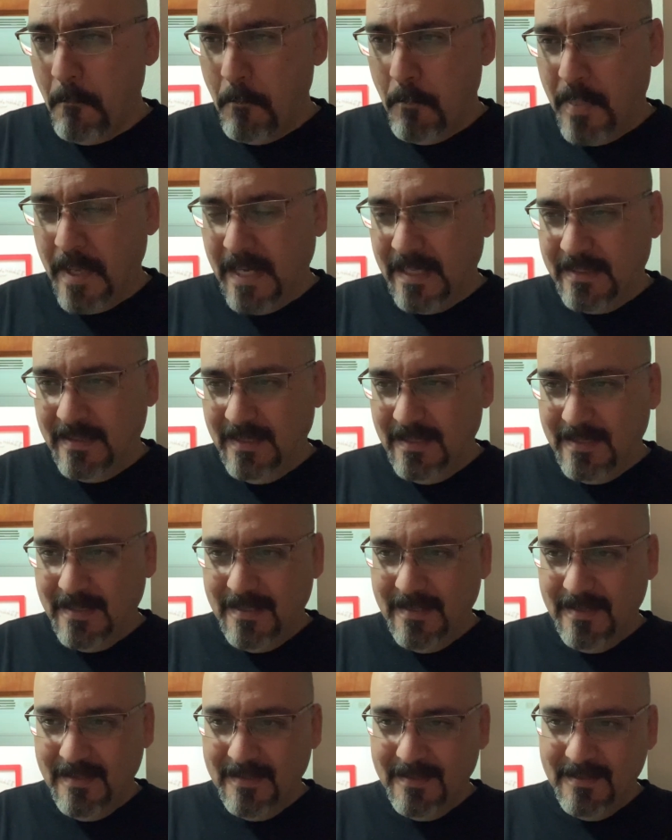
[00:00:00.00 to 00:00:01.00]
But I think
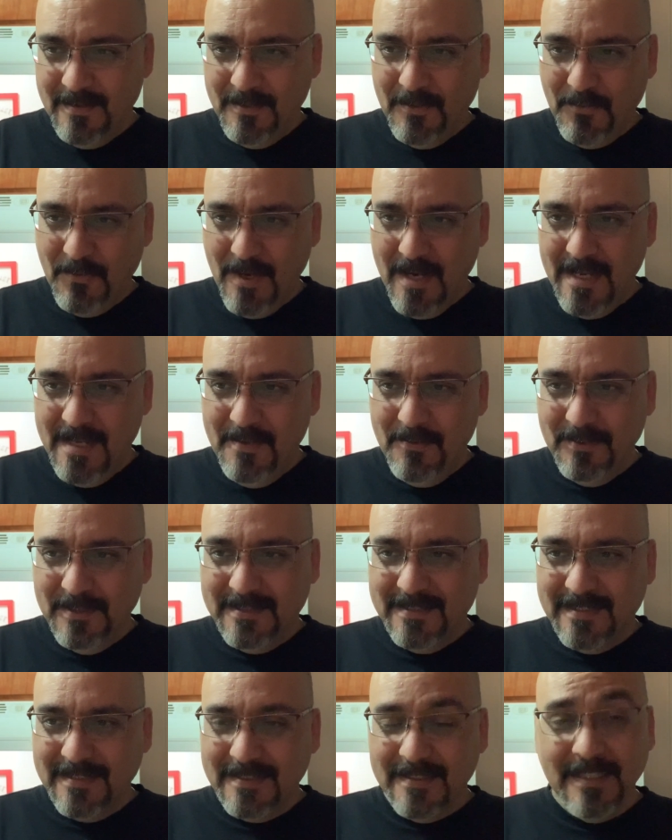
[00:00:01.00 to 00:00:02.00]
the way he was
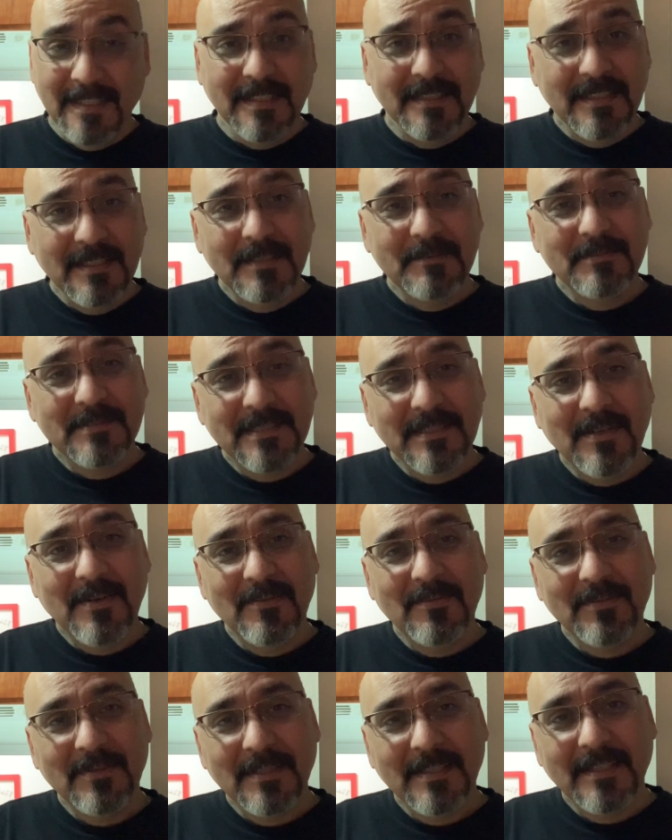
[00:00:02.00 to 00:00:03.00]
conducting himself,
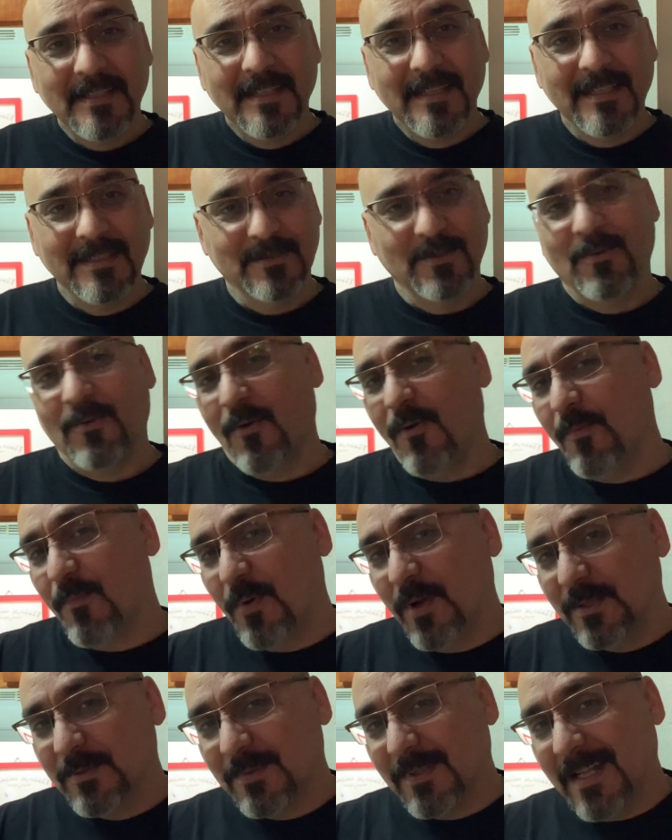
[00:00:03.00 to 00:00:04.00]
his own
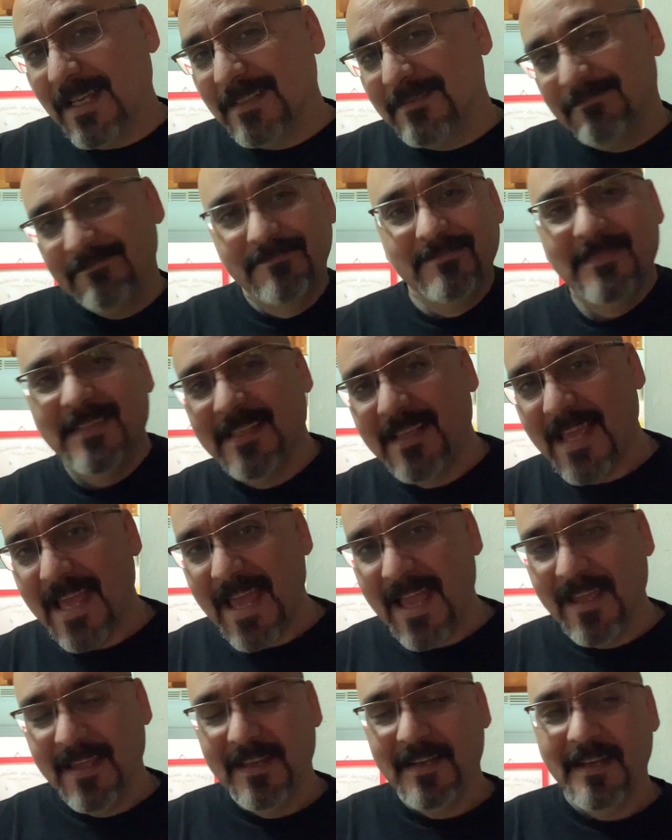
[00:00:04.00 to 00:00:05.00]
homeboys were like, yeah,
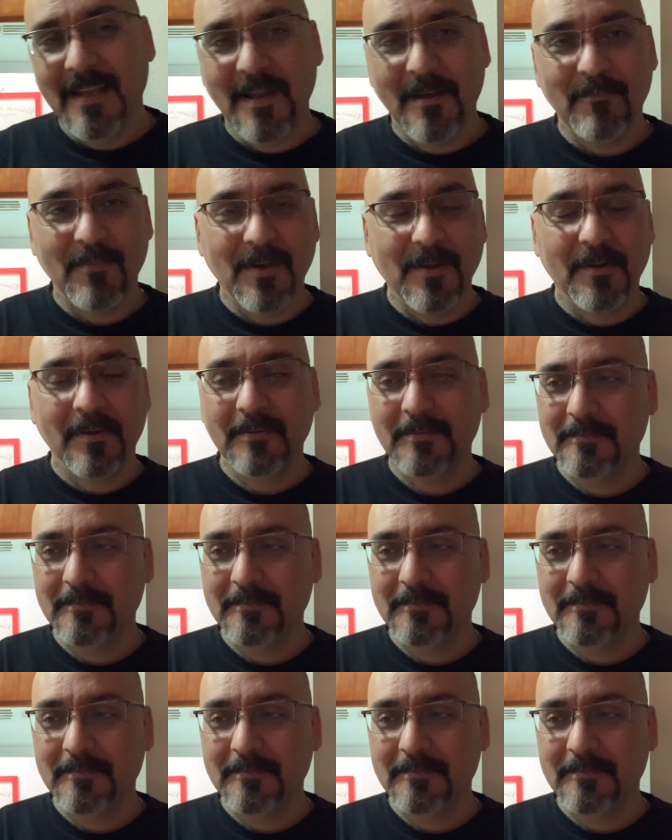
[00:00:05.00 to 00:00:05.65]
let him learn.